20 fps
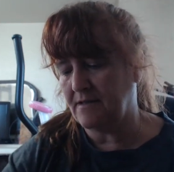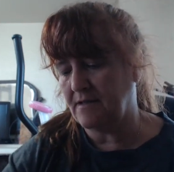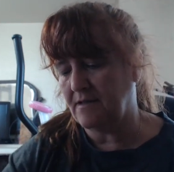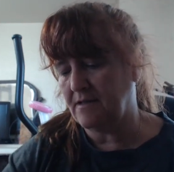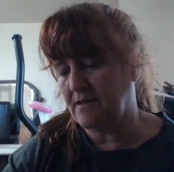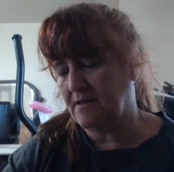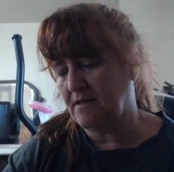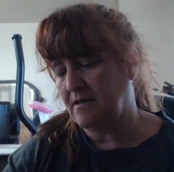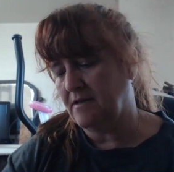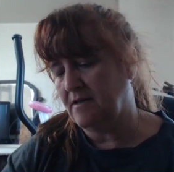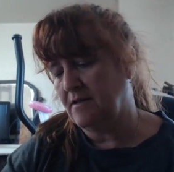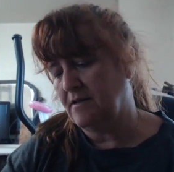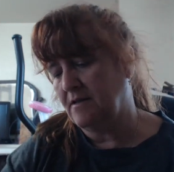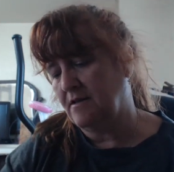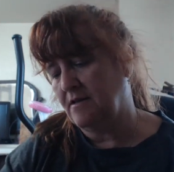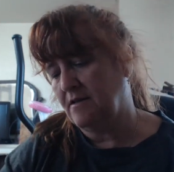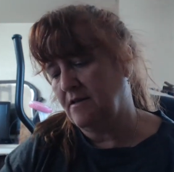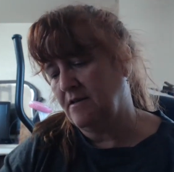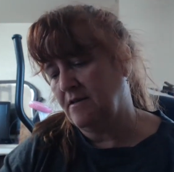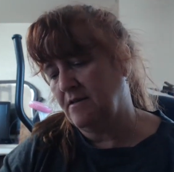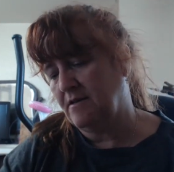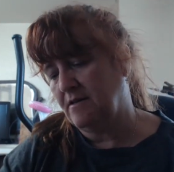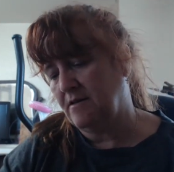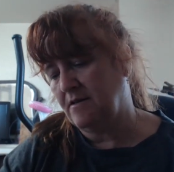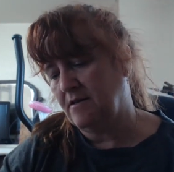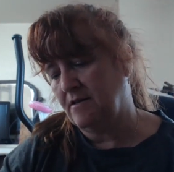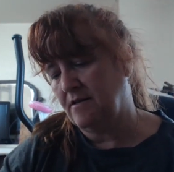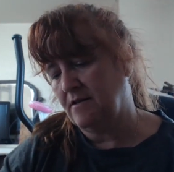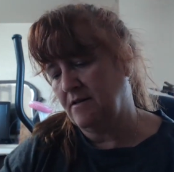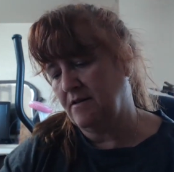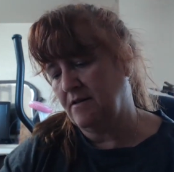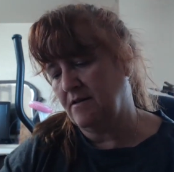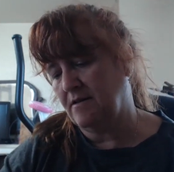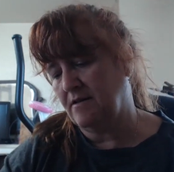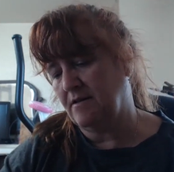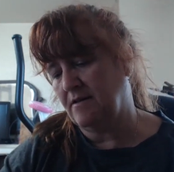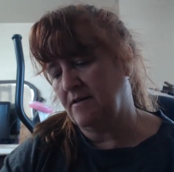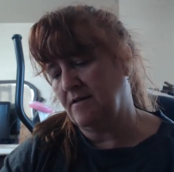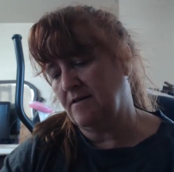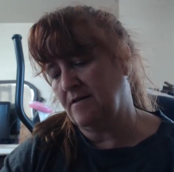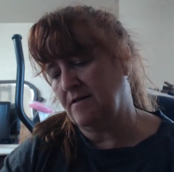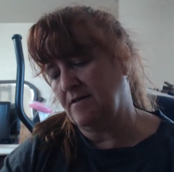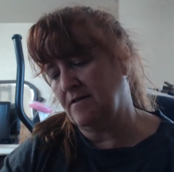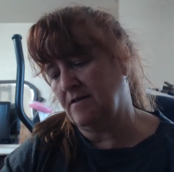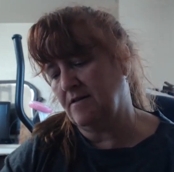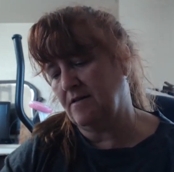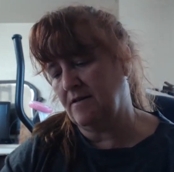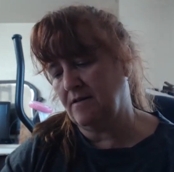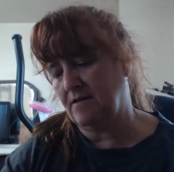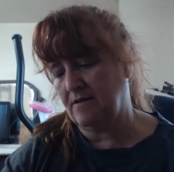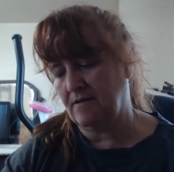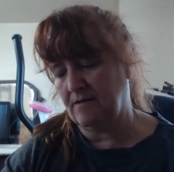(no one is talking)